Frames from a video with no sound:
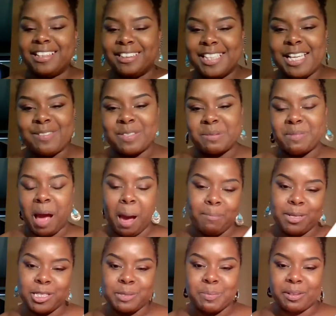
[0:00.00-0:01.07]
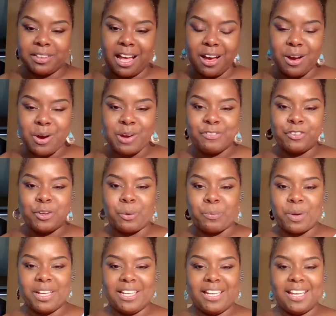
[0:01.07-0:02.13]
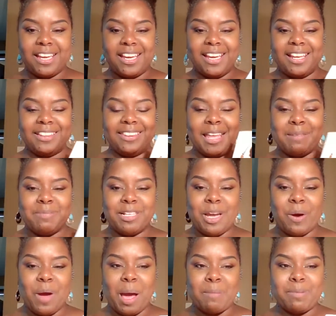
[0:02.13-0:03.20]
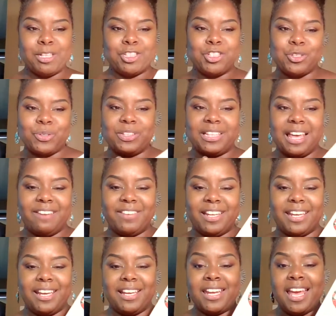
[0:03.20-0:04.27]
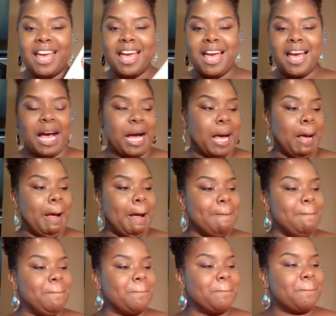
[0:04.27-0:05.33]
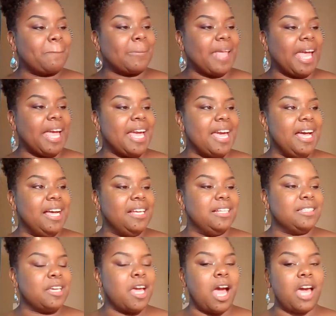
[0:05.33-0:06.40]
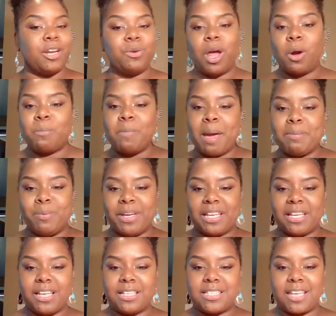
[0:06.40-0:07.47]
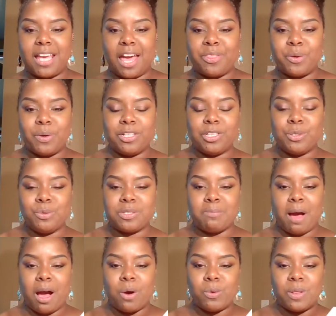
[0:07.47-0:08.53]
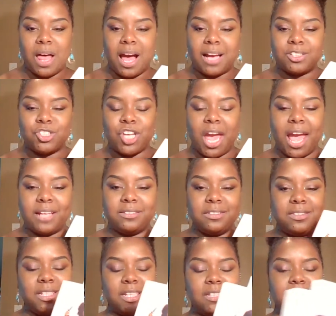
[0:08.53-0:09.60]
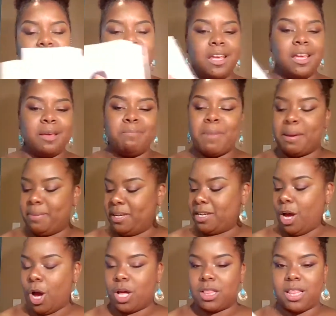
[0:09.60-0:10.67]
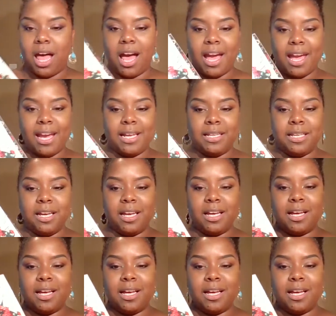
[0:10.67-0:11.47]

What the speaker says: leave some comments below if you're reading it. Let me know how much you're loving it. And I don't know, maybe we can get together and do some online chatting, and maybe an online